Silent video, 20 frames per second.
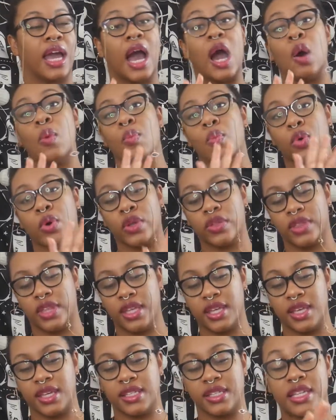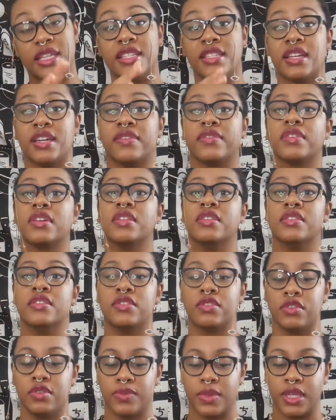out more things instead of
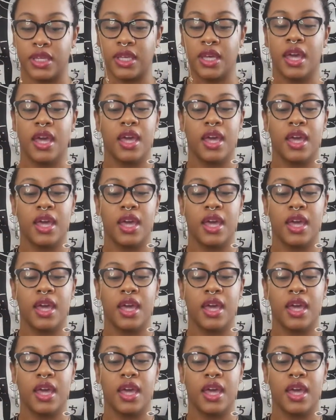consuming.